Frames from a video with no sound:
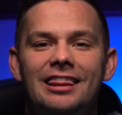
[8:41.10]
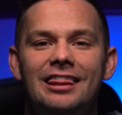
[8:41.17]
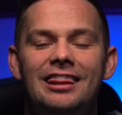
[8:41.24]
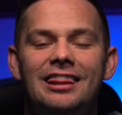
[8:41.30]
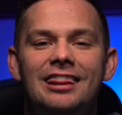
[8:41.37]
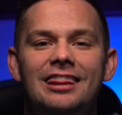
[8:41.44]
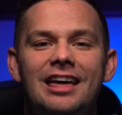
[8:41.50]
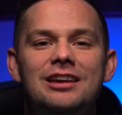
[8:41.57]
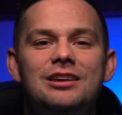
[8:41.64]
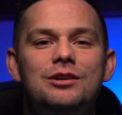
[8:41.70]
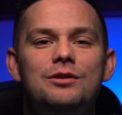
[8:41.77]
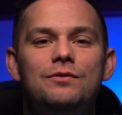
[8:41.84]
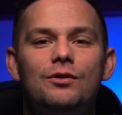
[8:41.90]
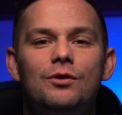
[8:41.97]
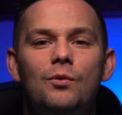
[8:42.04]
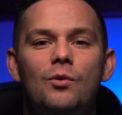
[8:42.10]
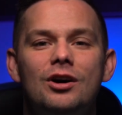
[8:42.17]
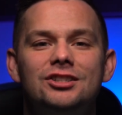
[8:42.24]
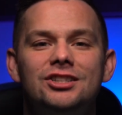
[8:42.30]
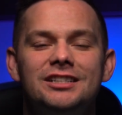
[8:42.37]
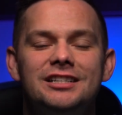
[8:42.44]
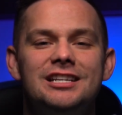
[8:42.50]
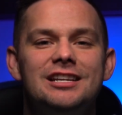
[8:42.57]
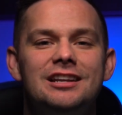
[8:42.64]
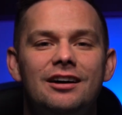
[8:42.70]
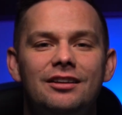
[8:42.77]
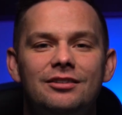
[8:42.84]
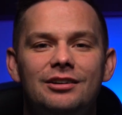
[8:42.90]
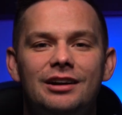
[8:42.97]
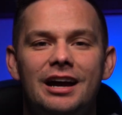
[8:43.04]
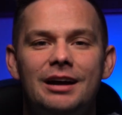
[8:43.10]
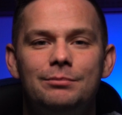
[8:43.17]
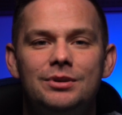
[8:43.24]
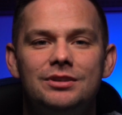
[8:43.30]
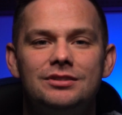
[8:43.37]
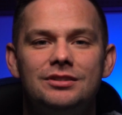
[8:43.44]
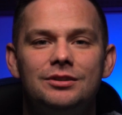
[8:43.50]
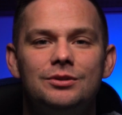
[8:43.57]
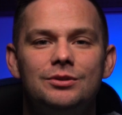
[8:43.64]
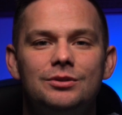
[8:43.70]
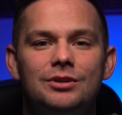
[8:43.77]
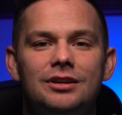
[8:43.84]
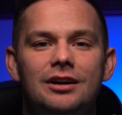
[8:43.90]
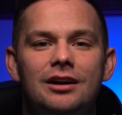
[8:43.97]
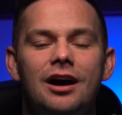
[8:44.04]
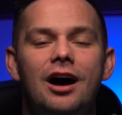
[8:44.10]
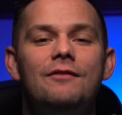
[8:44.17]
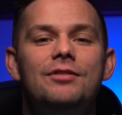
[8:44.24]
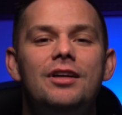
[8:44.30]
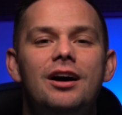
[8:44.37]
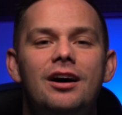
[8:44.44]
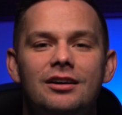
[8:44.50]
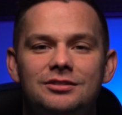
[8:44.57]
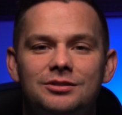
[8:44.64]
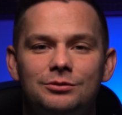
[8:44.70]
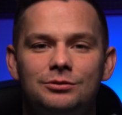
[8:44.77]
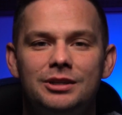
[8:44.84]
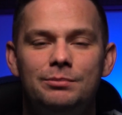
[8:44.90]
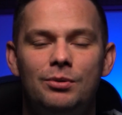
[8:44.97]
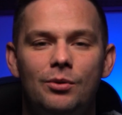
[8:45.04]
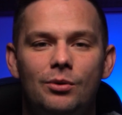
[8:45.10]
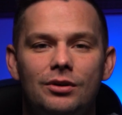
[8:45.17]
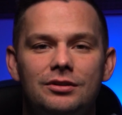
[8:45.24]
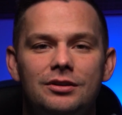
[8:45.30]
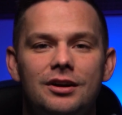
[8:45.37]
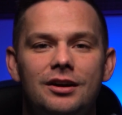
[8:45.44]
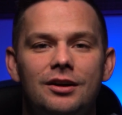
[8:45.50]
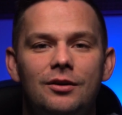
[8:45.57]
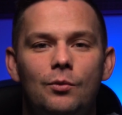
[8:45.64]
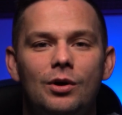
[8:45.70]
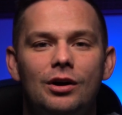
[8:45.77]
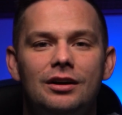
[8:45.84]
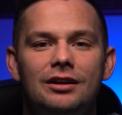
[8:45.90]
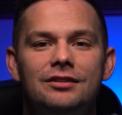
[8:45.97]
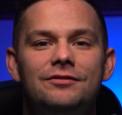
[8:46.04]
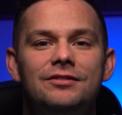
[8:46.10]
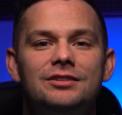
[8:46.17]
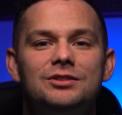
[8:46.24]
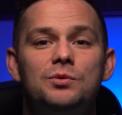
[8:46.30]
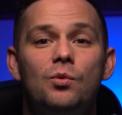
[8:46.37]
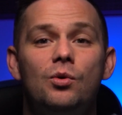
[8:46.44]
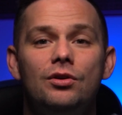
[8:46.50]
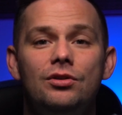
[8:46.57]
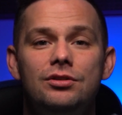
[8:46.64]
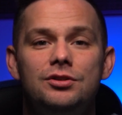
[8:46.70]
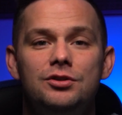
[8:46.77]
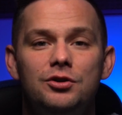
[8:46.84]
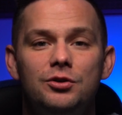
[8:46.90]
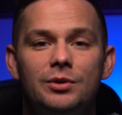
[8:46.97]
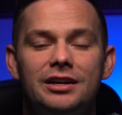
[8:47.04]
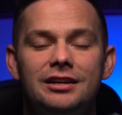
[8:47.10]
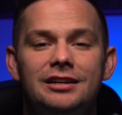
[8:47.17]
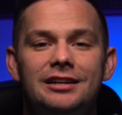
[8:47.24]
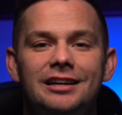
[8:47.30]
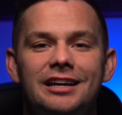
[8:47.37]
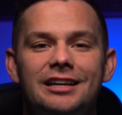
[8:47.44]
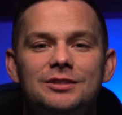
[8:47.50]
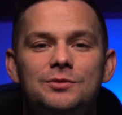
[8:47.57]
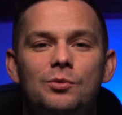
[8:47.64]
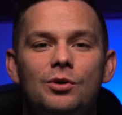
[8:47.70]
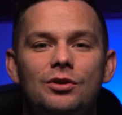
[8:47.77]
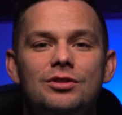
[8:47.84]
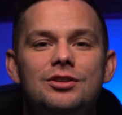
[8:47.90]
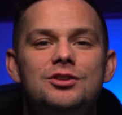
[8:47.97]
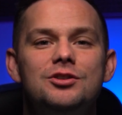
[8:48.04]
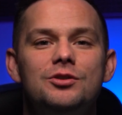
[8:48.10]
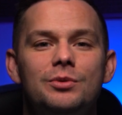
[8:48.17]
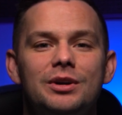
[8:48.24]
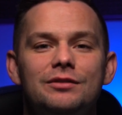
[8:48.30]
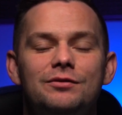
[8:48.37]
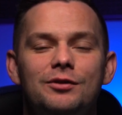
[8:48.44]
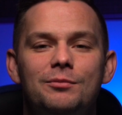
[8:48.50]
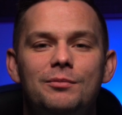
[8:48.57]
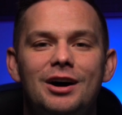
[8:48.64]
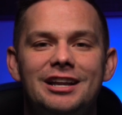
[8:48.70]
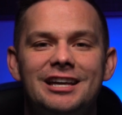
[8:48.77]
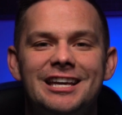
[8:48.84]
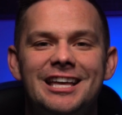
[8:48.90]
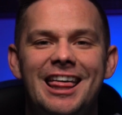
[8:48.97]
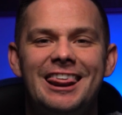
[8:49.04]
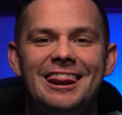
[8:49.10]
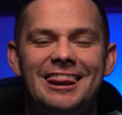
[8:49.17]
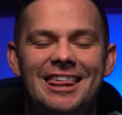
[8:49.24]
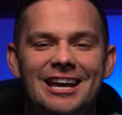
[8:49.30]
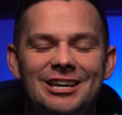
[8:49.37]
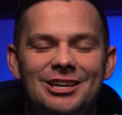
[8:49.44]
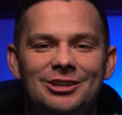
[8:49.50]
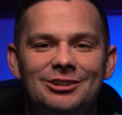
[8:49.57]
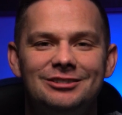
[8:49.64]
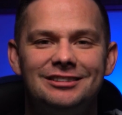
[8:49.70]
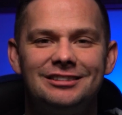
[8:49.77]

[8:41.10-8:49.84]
Thank you for watching another episode of The Hustle Report, where if it's worth doing, it's worth doing for money. Thank you.